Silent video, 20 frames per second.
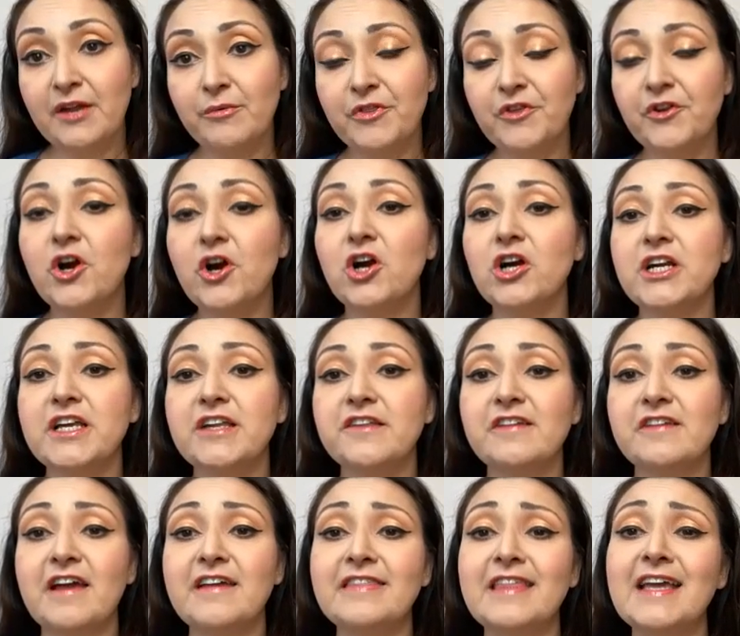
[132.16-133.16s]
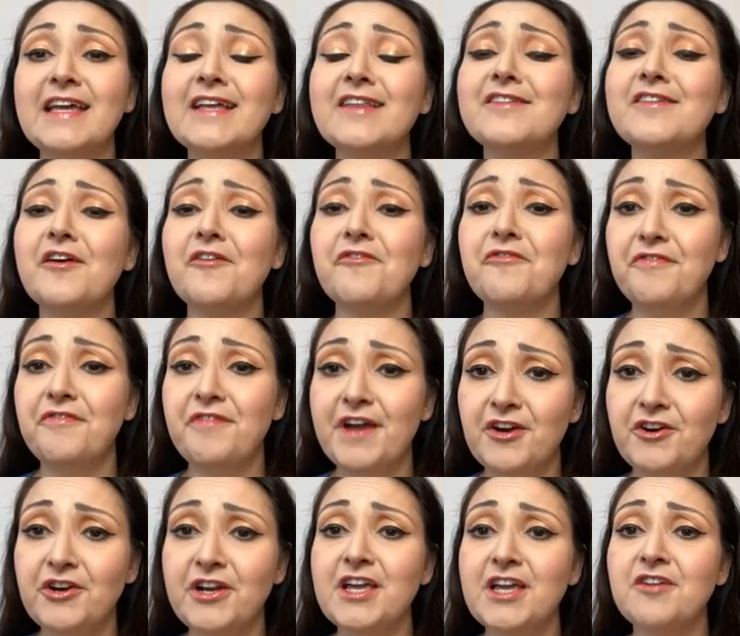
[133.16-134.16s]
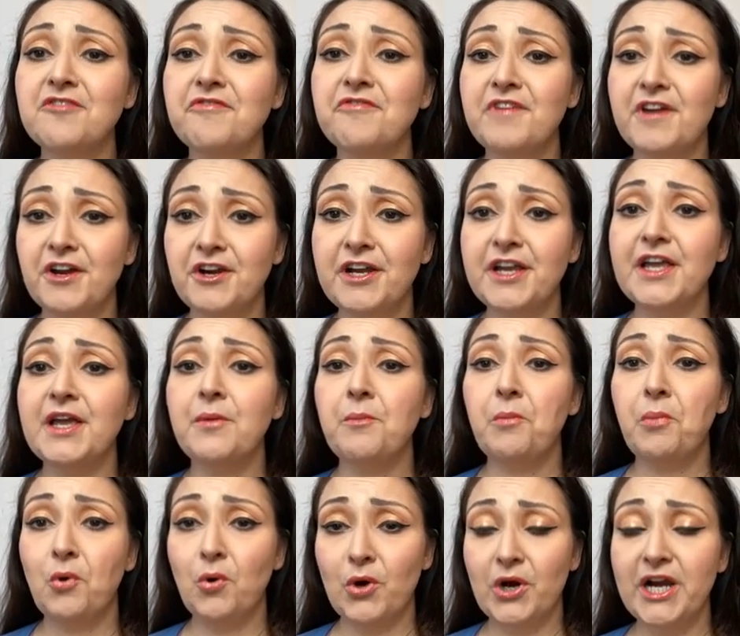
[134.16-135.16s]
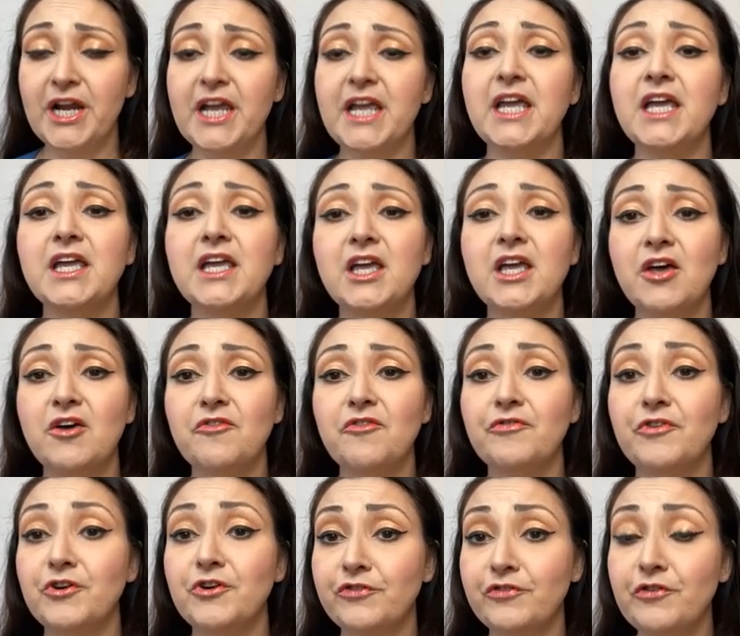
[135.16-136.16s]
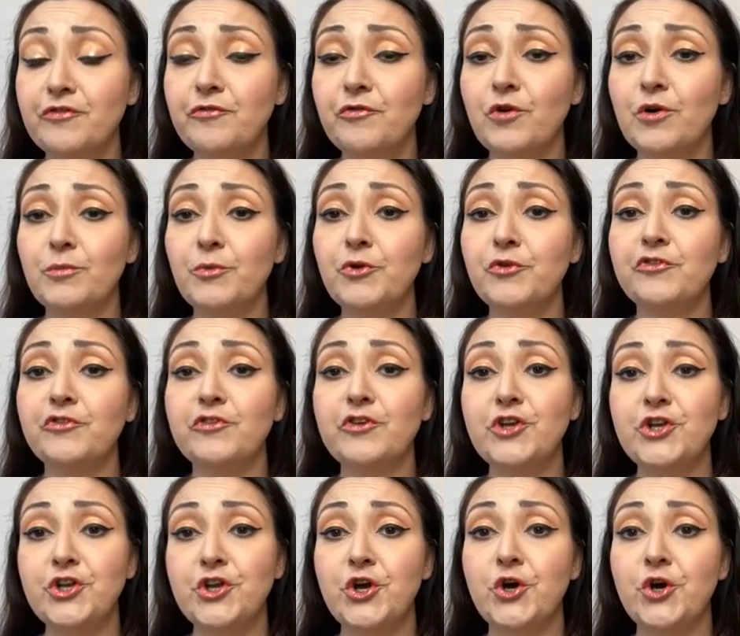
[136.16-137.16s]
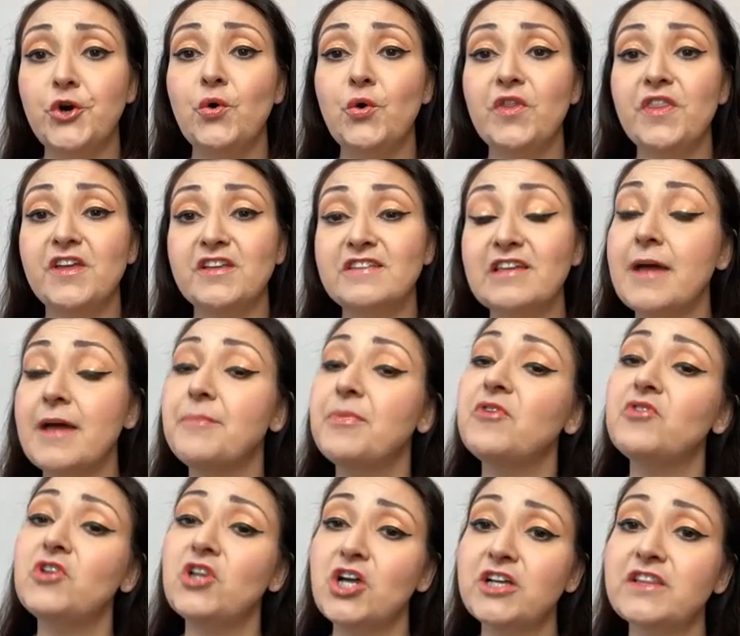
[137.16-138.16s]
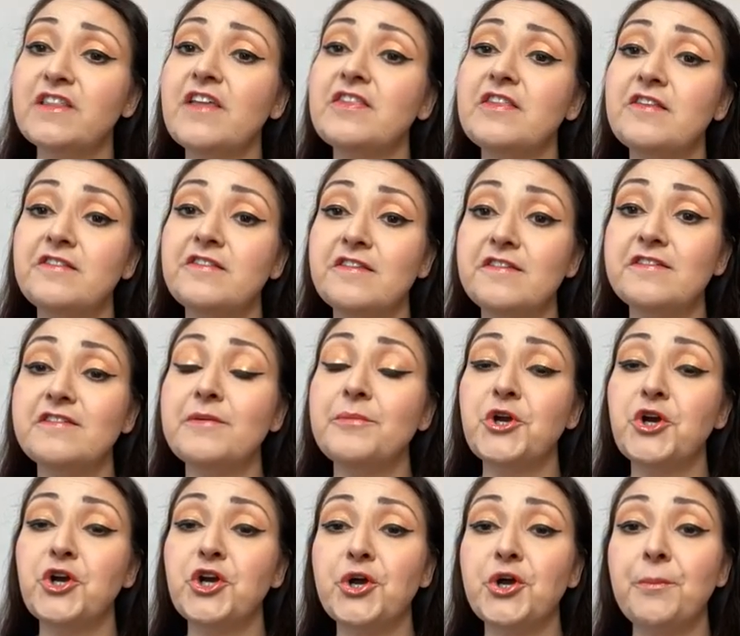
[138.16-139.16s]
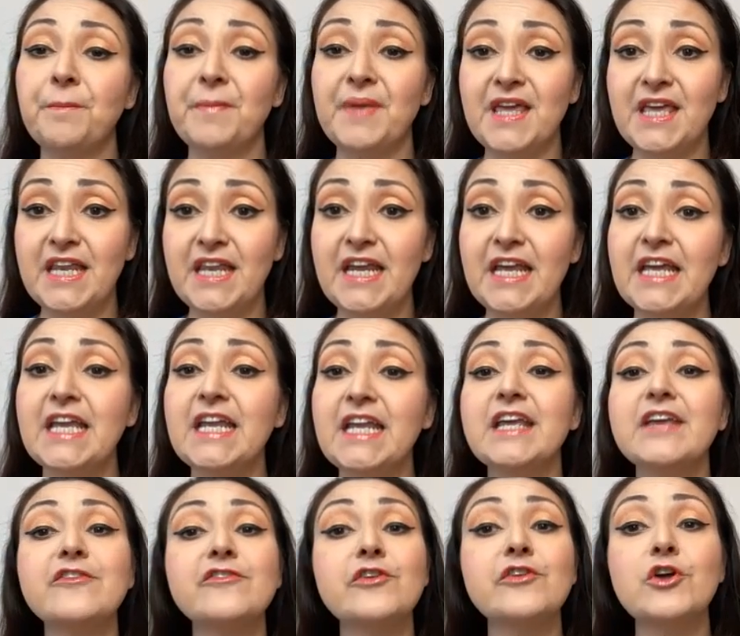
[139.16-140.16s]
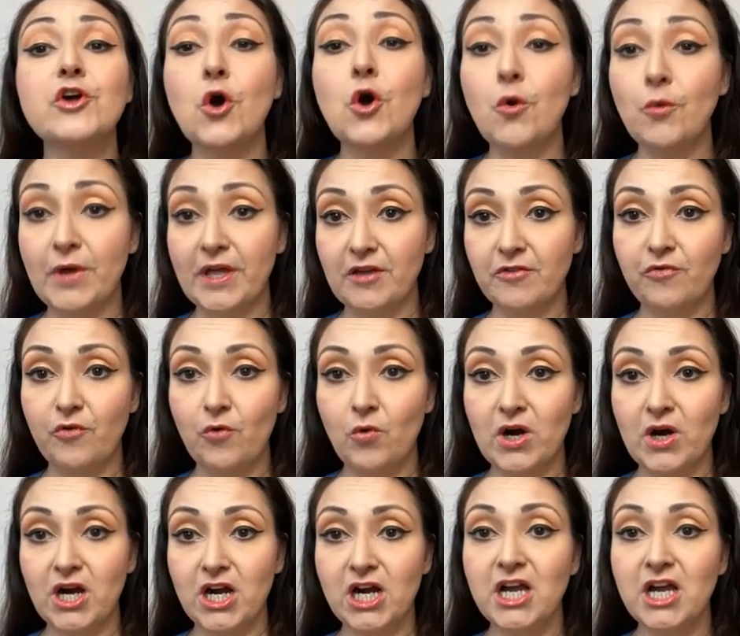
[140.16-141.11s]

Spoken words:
with your artist, I think it's very, very important, first and foremost, to know the type of look that the system you're competing in is going for.